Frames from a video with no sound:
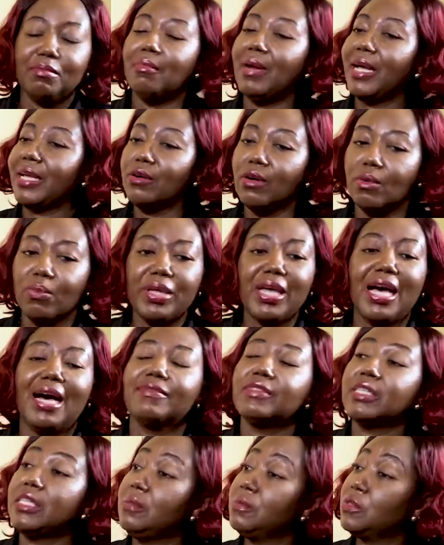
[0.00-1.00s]
my God, we
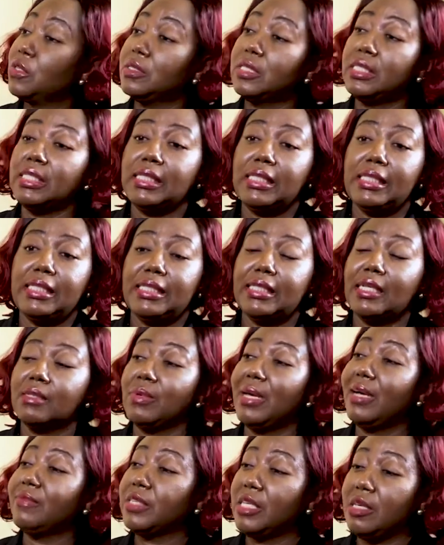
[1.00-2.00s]
have to keep touching these teachers.
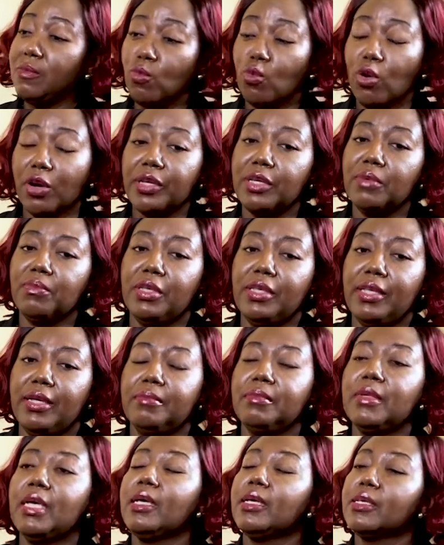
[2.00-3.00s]
We have to keep working with
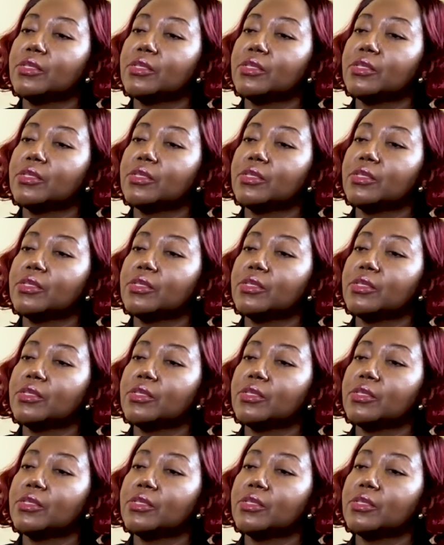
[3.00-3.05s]
them.